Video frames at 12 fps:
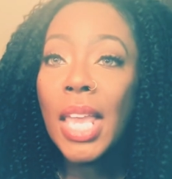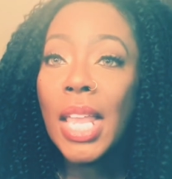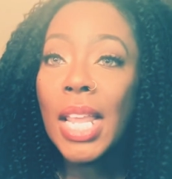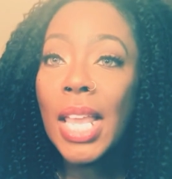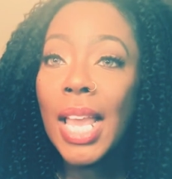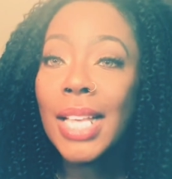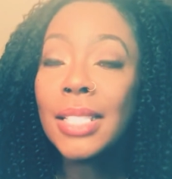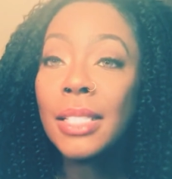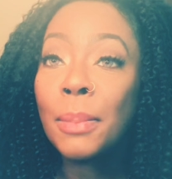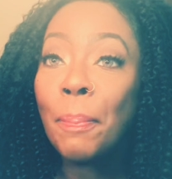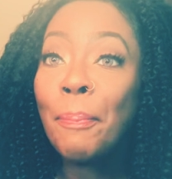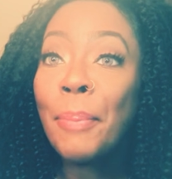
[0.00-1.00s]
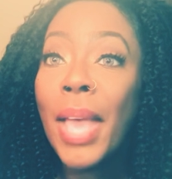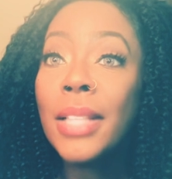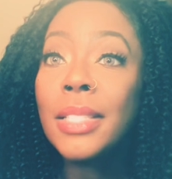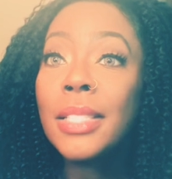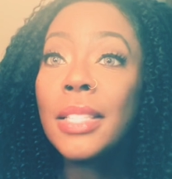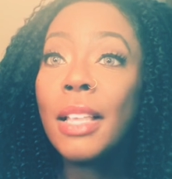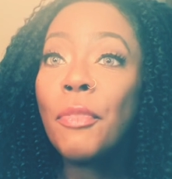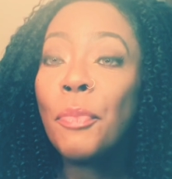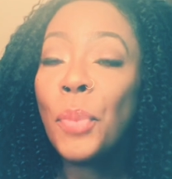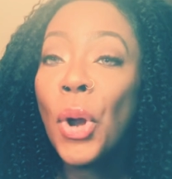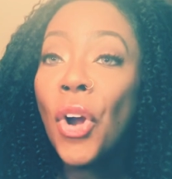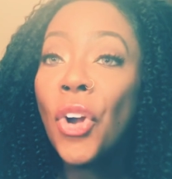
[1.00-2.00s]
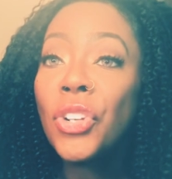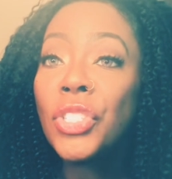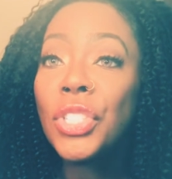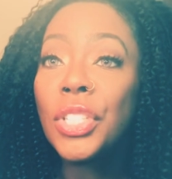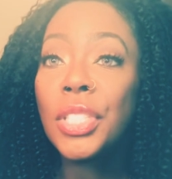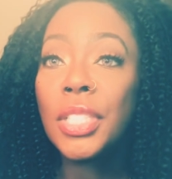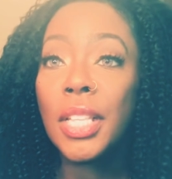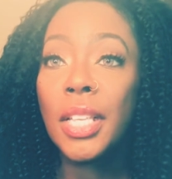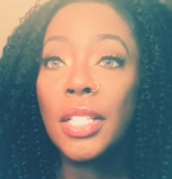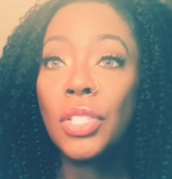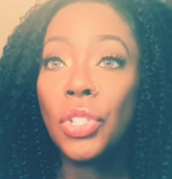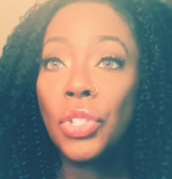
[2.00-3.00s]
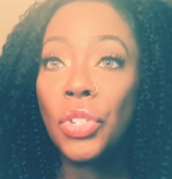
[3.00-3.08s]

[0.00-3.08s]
any expensive purchases